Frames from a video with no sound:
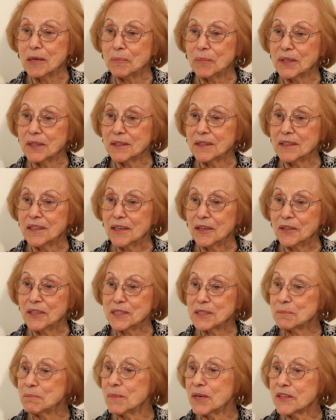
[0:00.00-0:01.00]
But
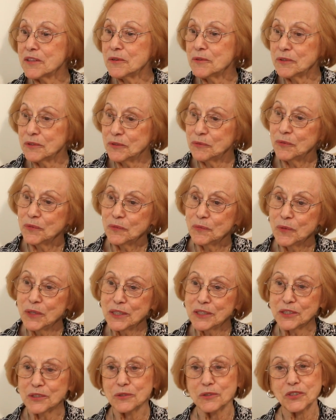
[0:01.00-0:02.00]
his mother
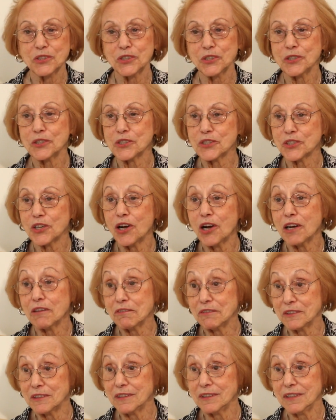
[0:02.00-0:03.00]
went to church
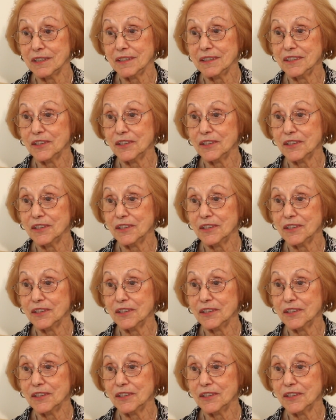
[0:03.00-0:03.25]
often.